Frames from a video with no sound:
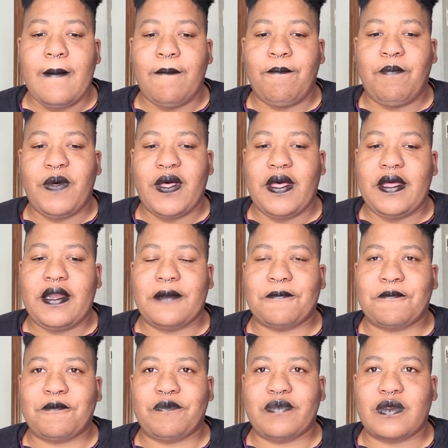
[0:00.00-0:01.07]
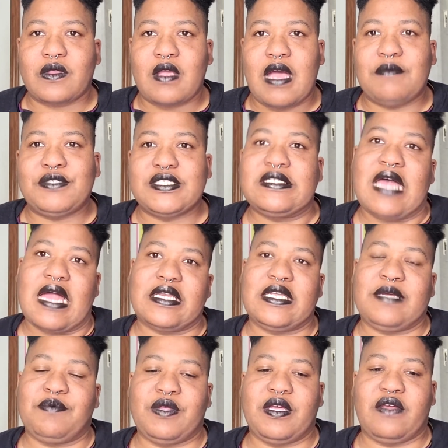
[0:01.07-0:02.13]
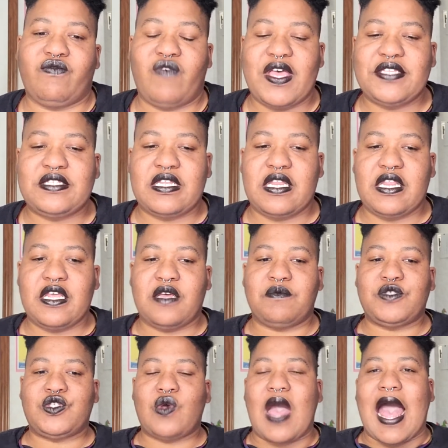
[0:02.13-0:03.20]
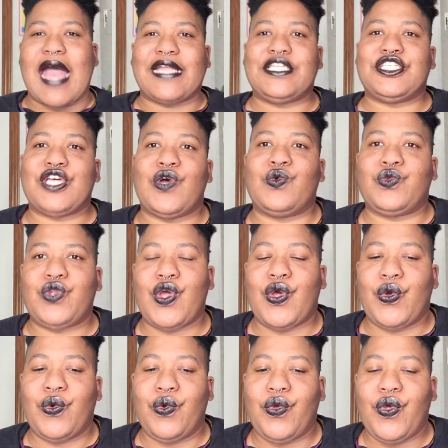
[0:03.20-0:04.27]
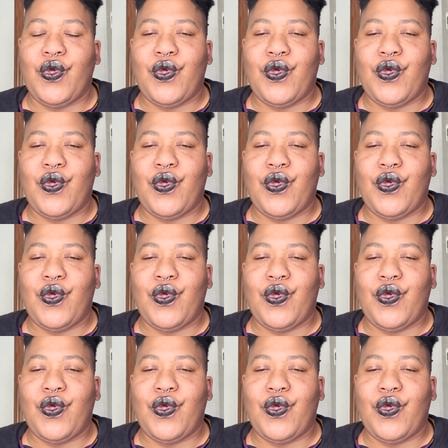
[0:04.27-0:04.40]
But I'm just not deeply invested in him. So I don't know